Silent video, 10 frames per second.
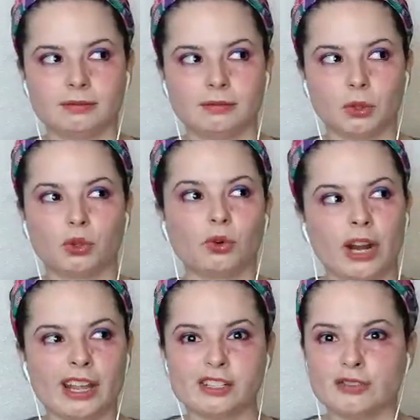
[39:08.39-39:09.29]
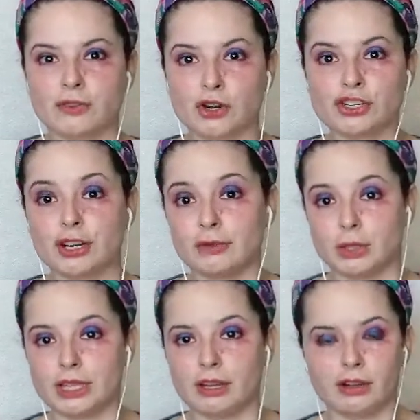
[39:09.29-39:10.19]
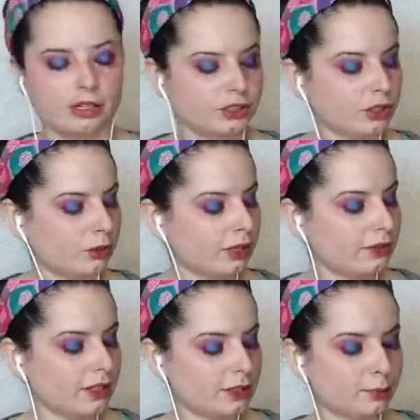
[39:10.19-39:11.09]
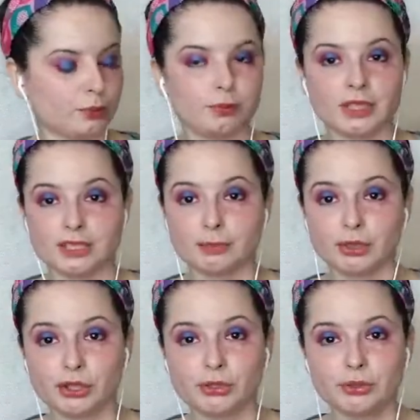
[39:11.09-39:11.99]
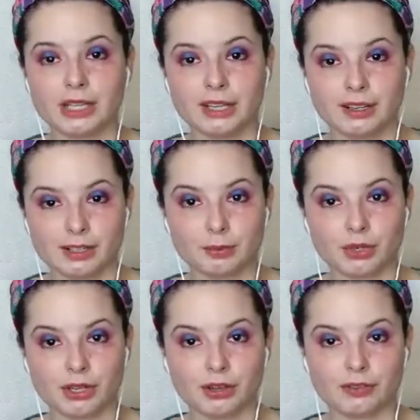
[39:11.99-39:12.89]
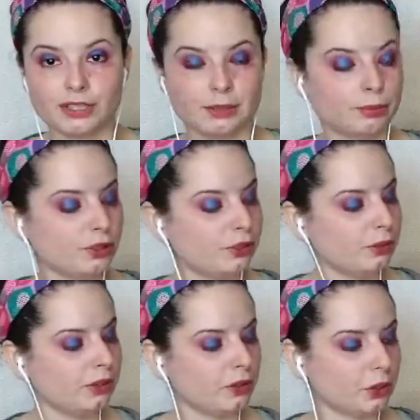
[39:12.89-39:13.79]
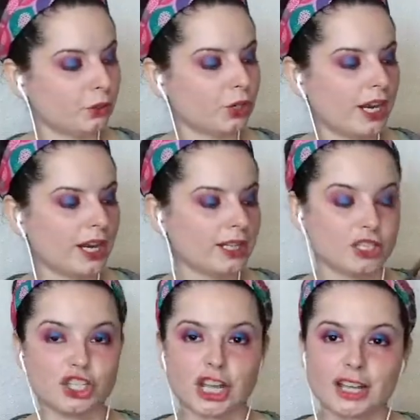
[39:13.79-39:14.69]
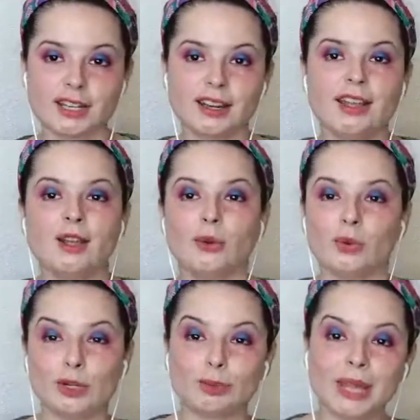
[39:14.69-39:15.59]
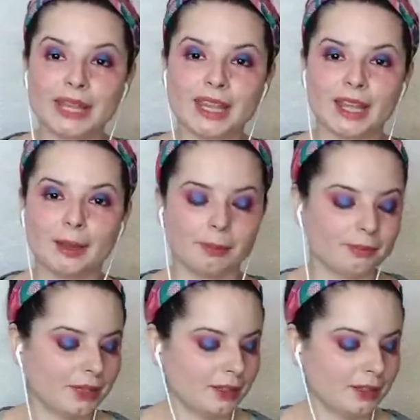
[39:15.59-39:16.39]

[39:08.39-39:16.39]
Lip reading: or grayish version of what they are. So even this blue that is pretty obviously blue, even the green and the jet, when you blend them,